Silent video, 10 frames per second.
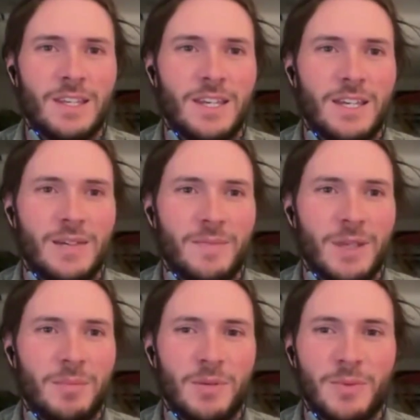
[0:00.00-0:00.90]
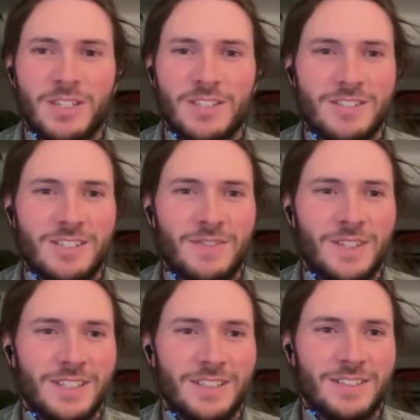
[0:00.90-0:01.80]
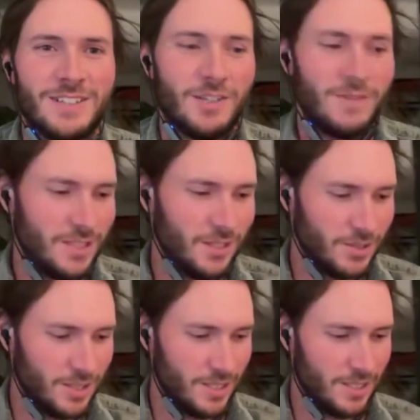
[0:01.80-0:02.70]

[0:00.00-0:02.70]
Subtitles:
and being with us this evening, and over to you.